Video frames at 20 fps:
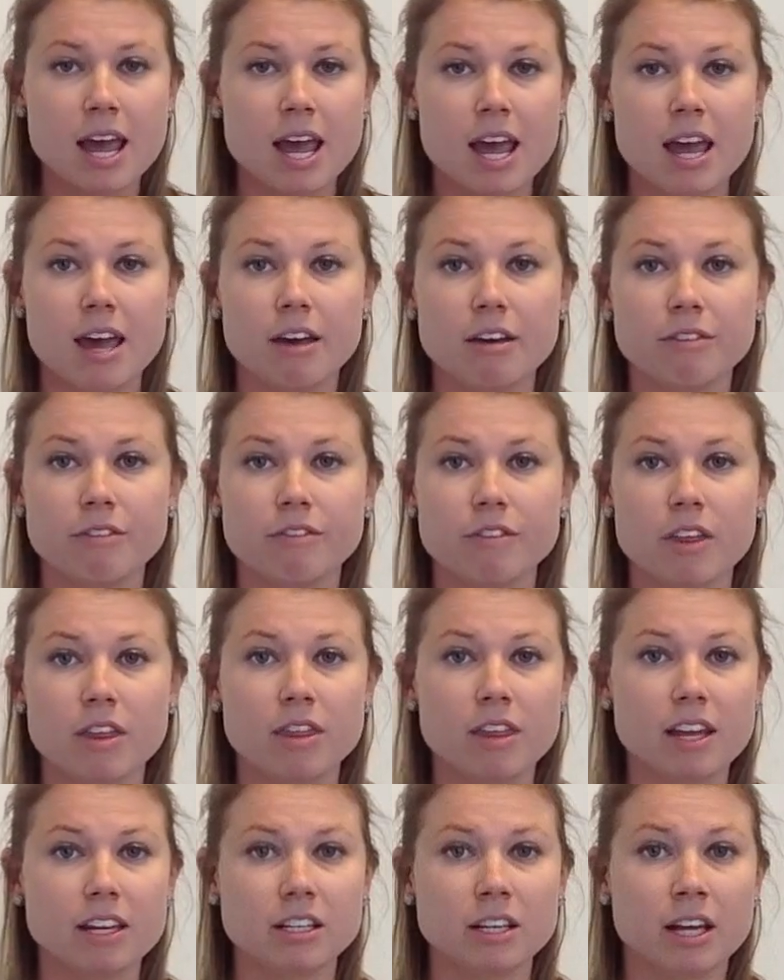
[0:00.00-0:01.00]
if
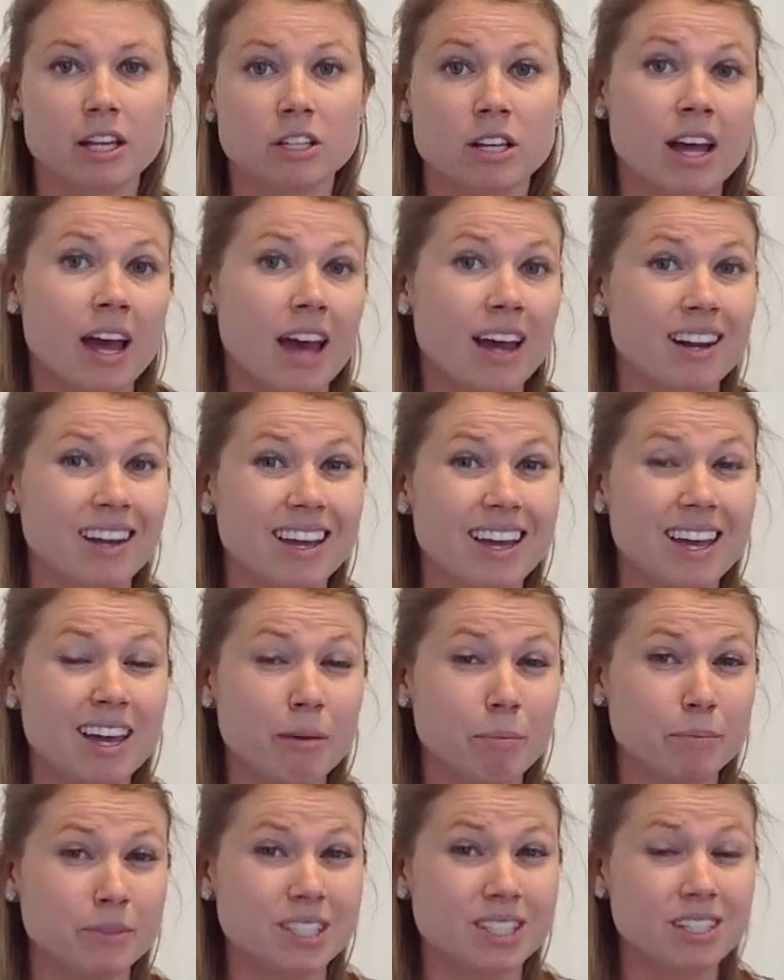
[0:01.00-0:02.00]
they had a
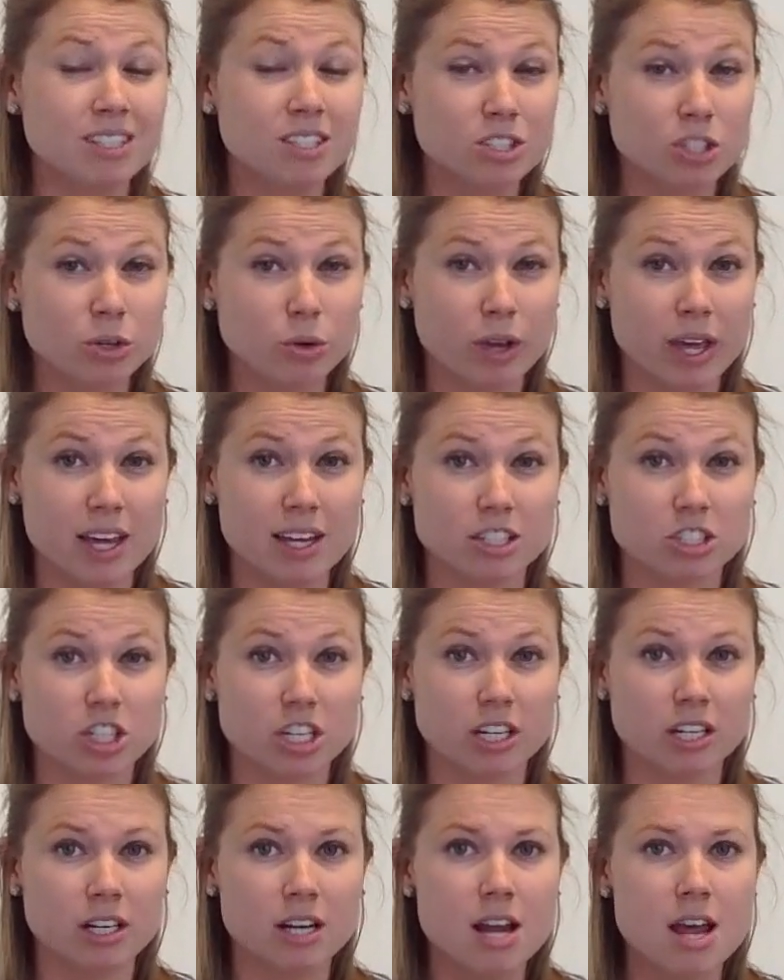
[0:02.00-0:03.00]
hip
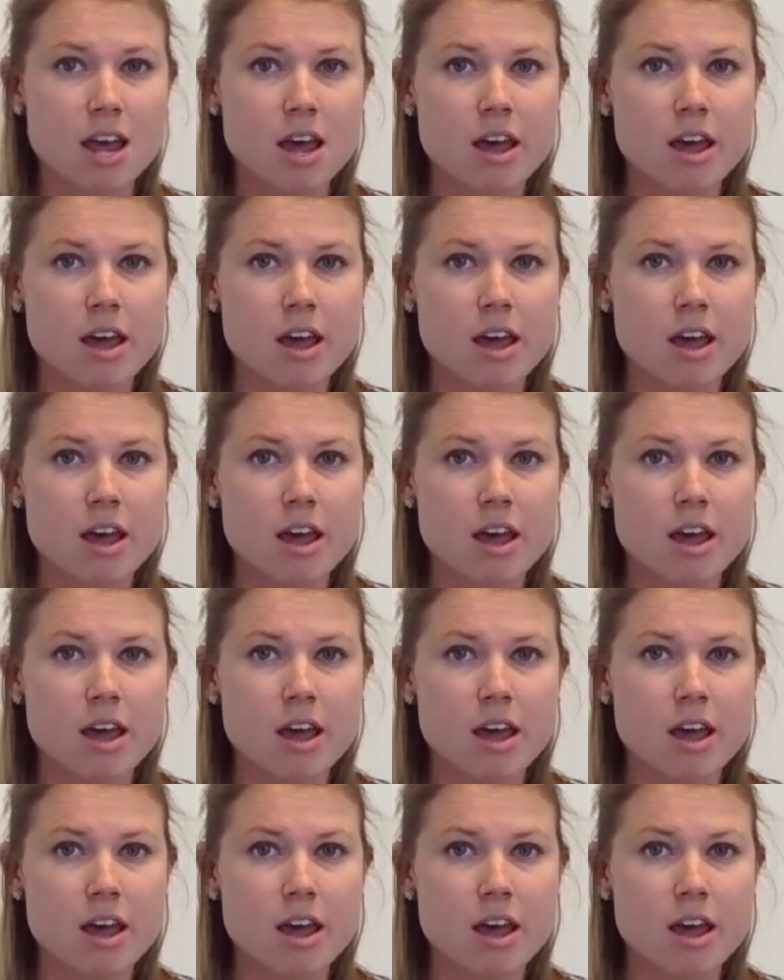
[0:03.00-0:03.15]
dislocation,